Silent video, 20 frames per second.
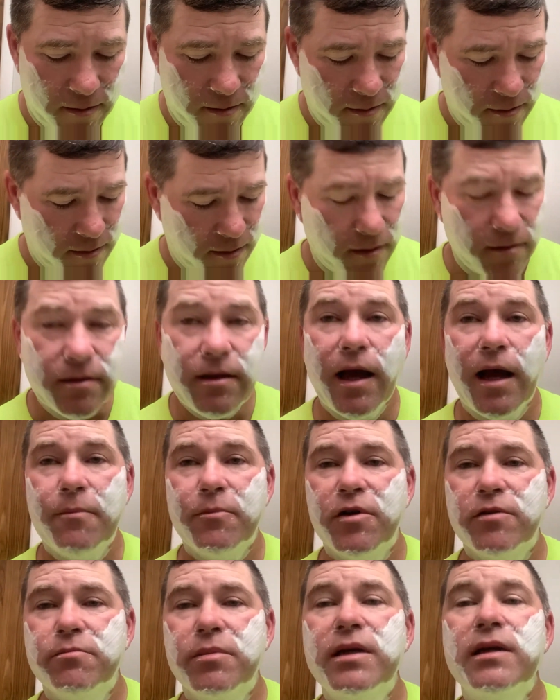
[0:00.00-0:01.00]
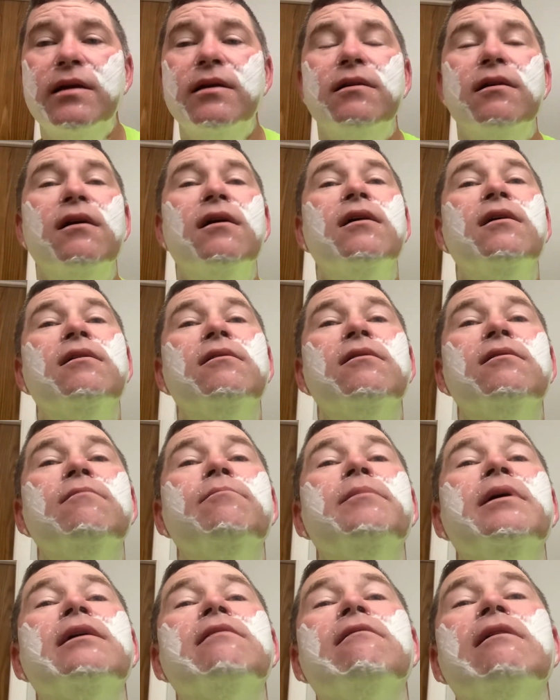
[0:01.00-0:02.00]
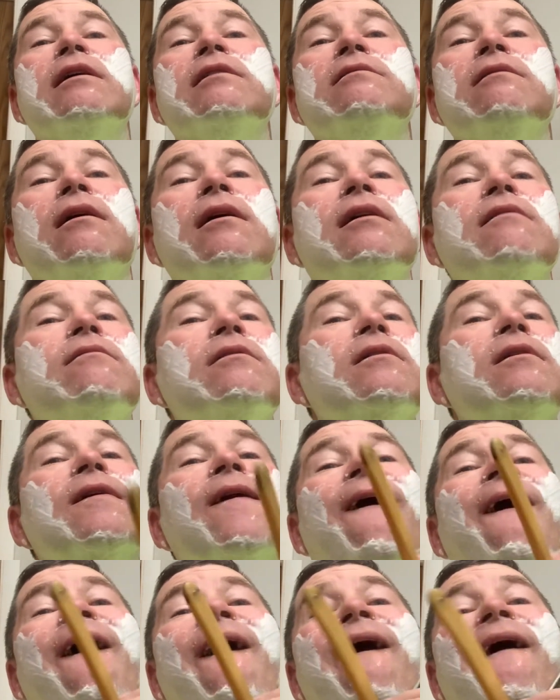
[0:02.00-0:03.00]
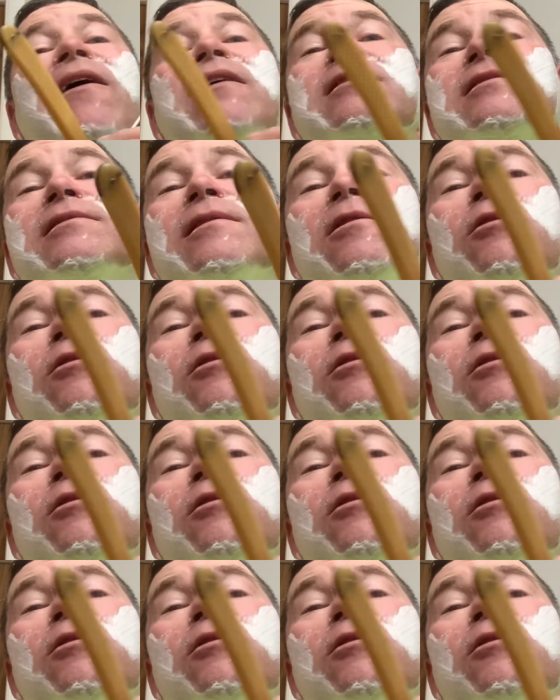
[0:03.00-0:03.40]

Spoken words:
on top of being a big rig driver and snow